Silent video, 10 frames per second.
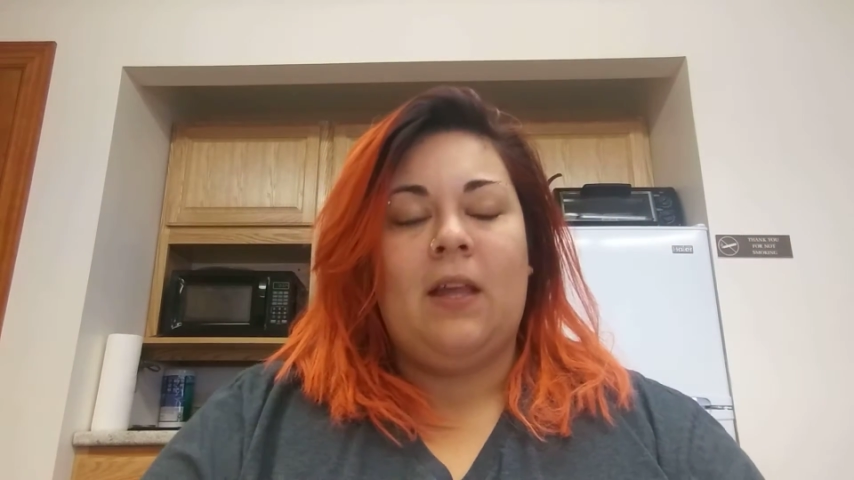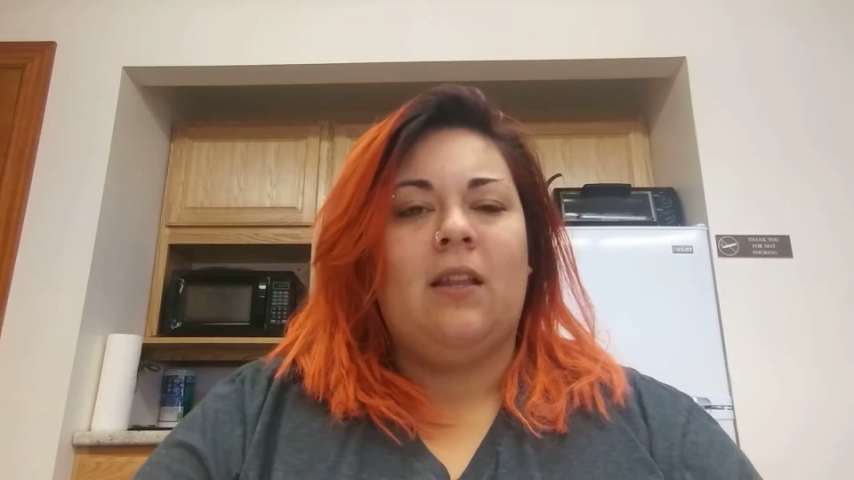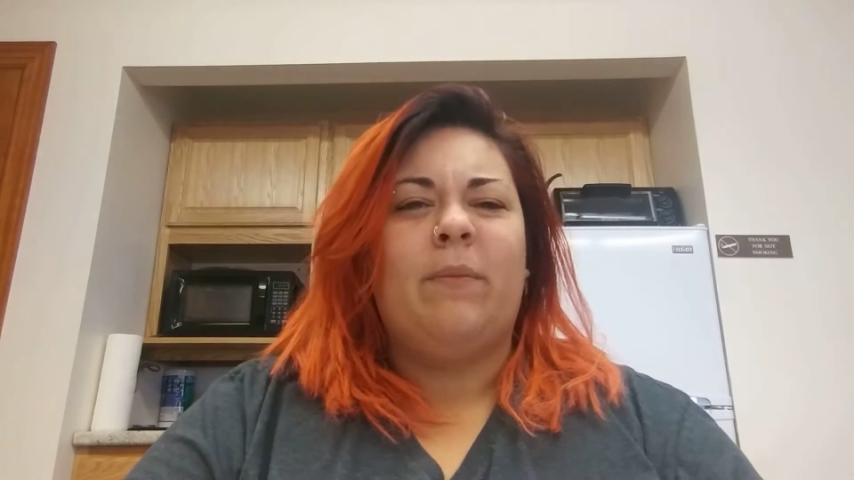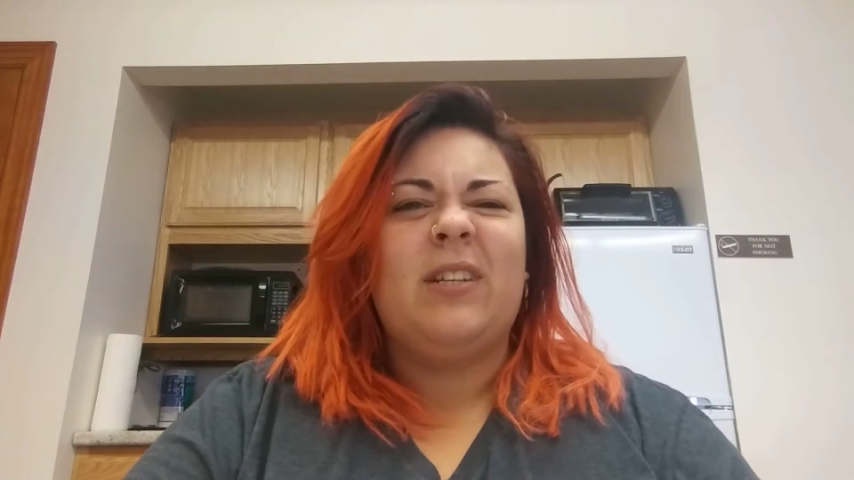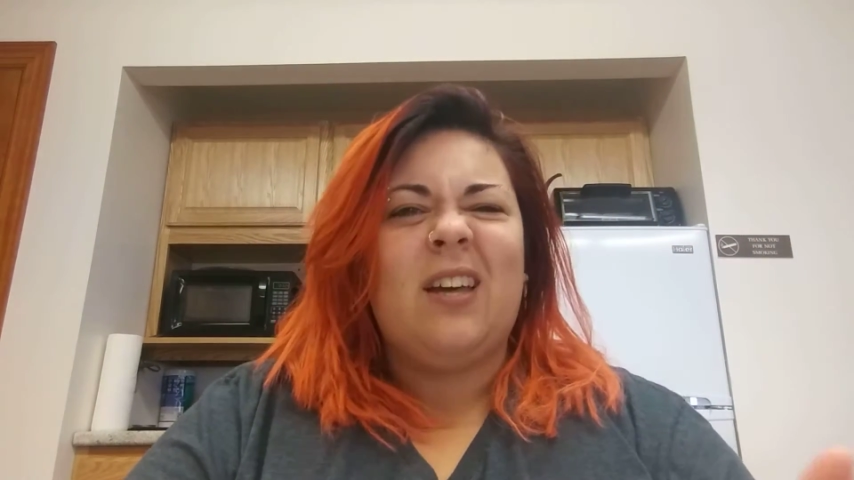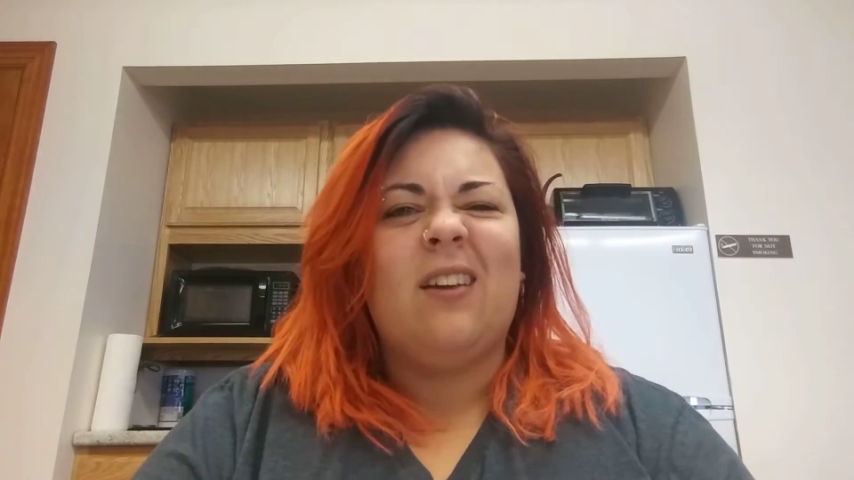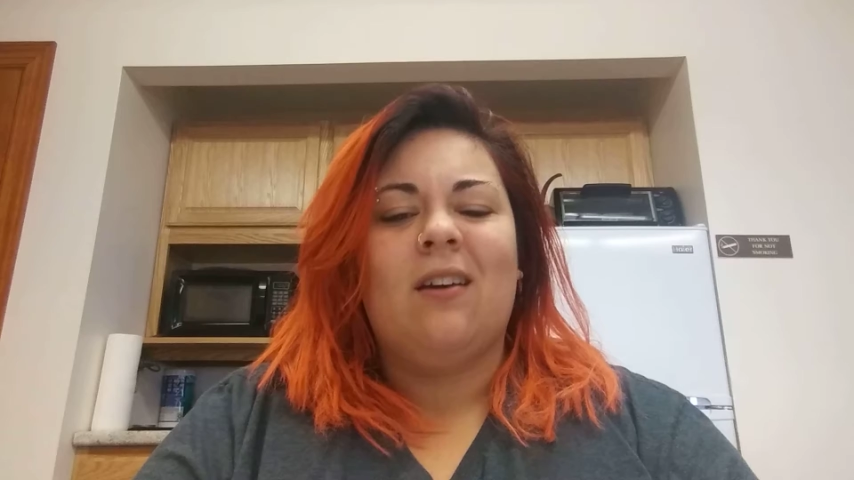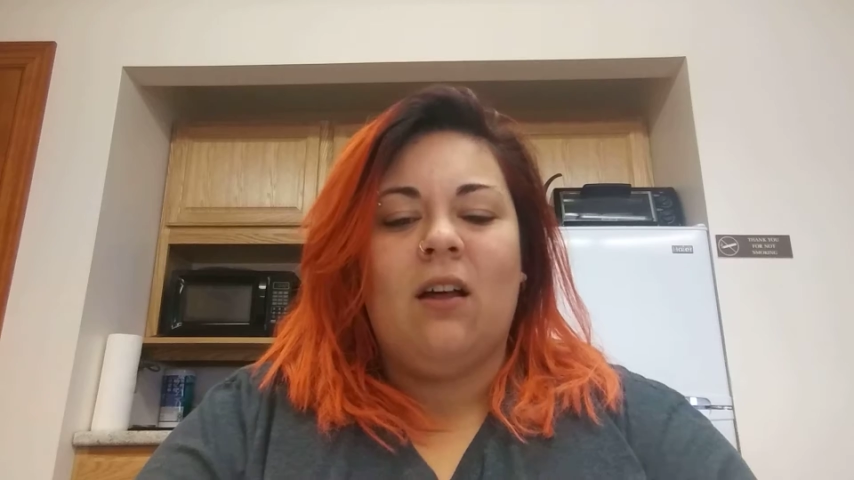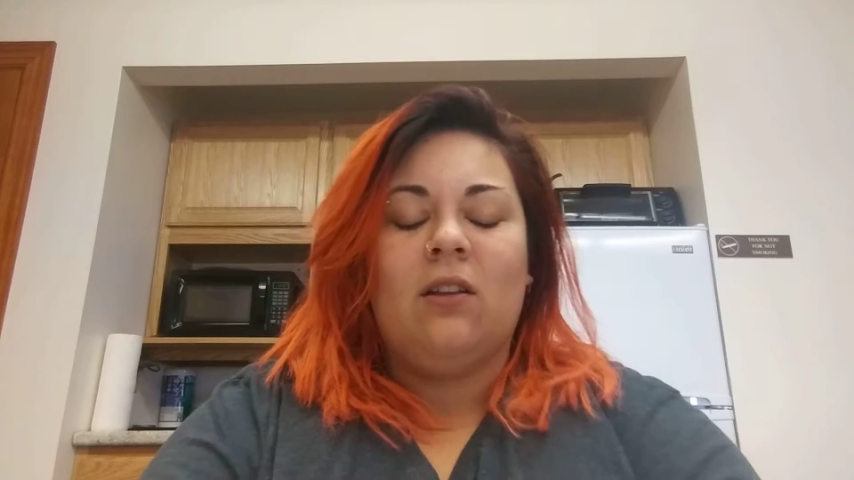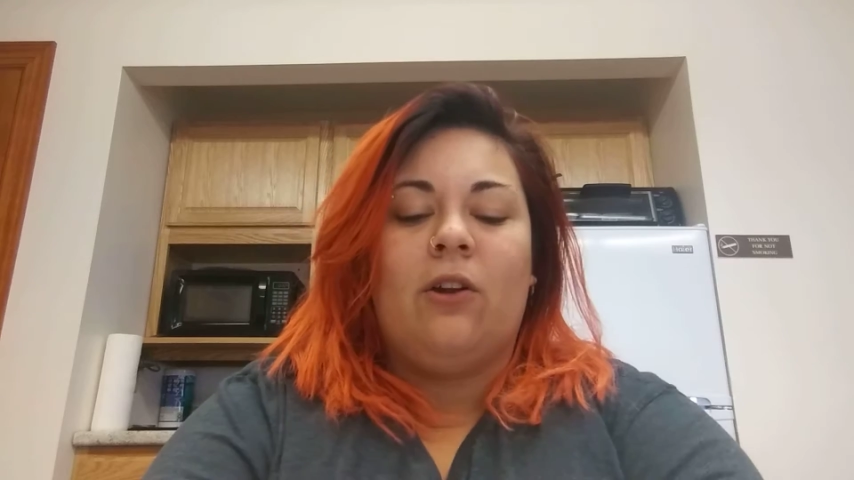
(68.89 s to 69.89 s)
let me tell
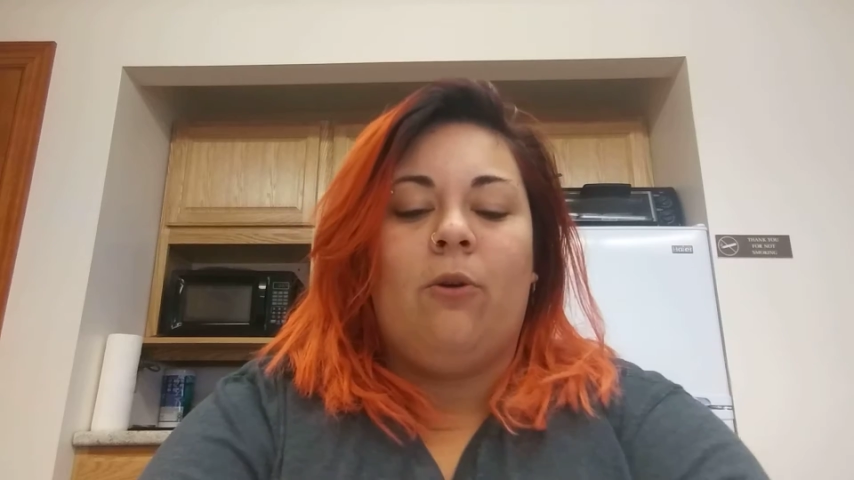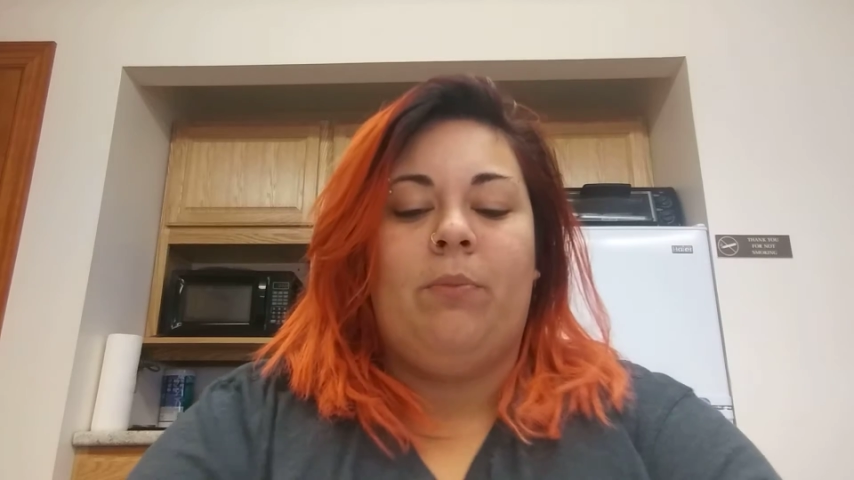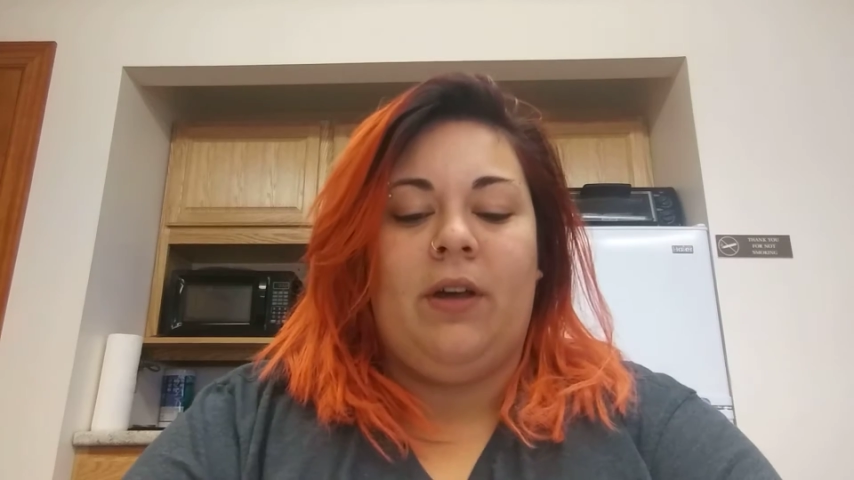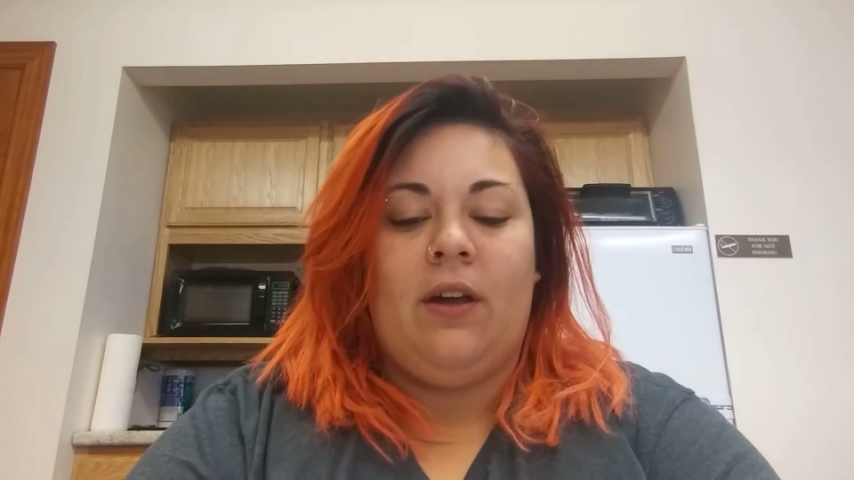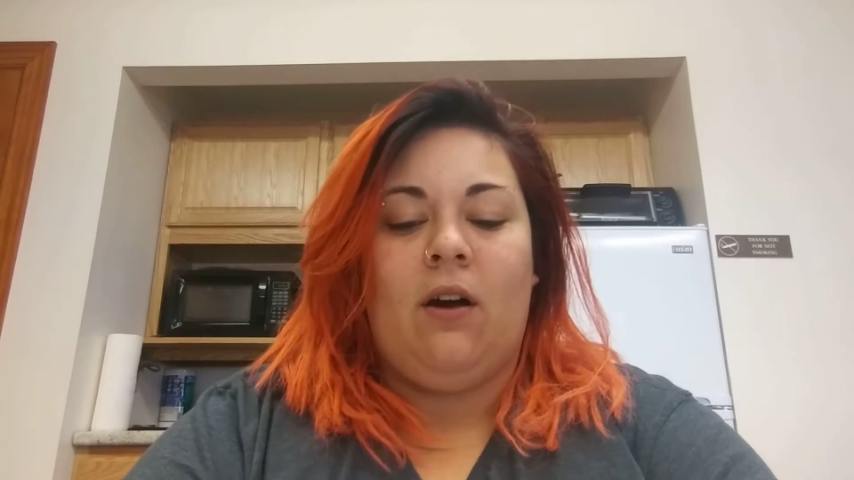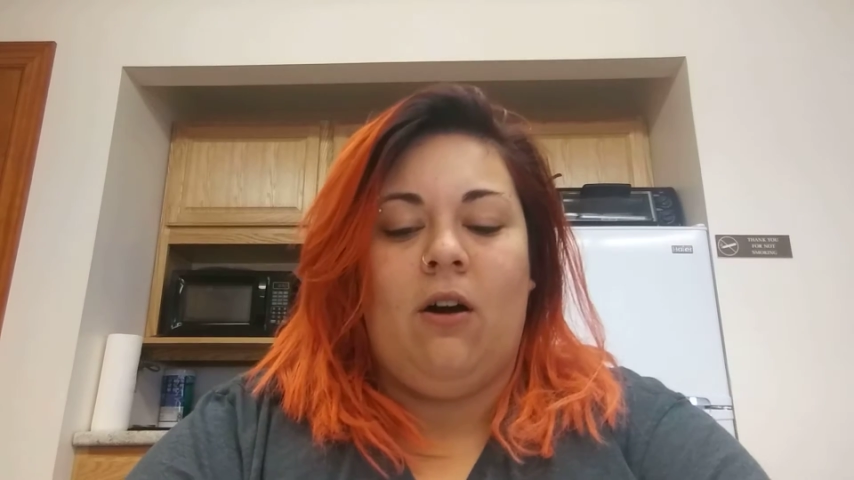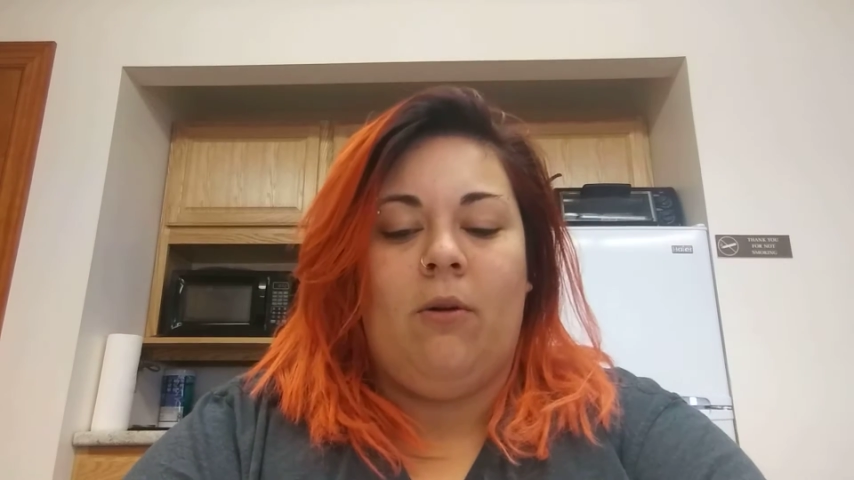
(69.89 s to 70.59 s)
you a little bit